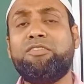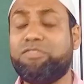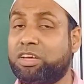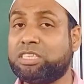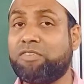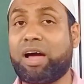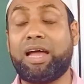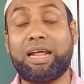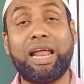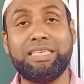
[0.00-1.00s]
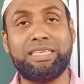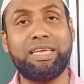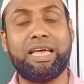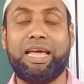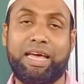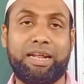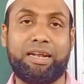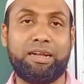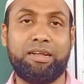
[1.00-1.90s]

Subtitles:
ways of analyzing error.